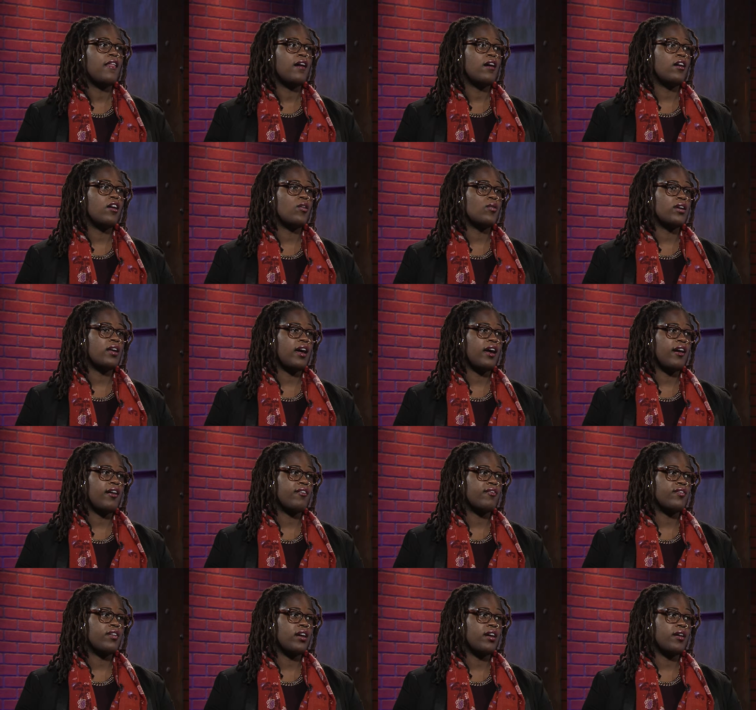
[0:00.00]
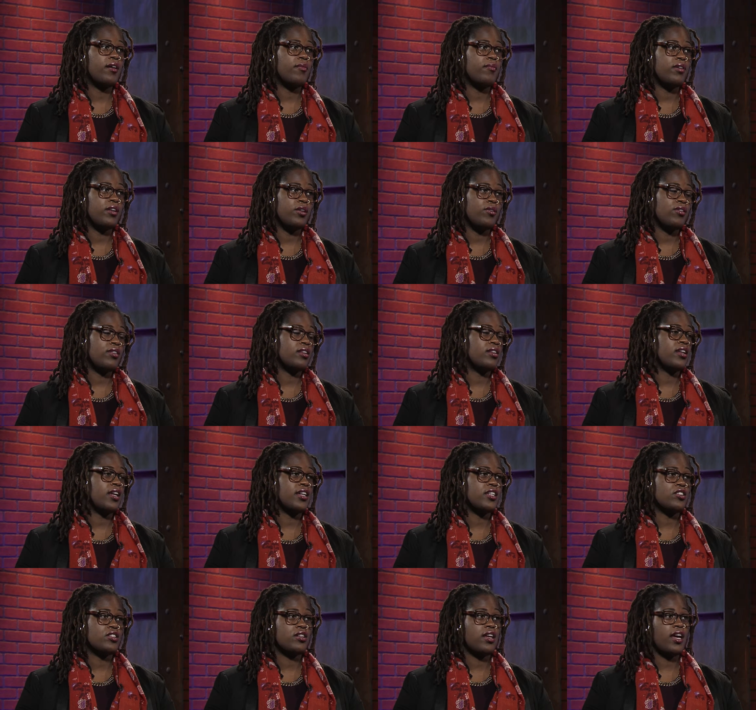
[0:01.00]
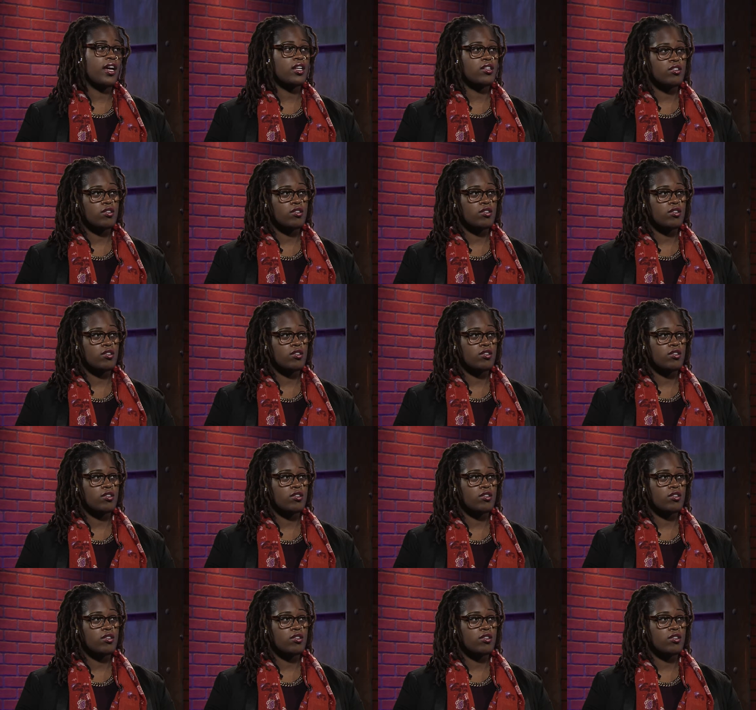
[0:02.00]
We have a youth engaged in action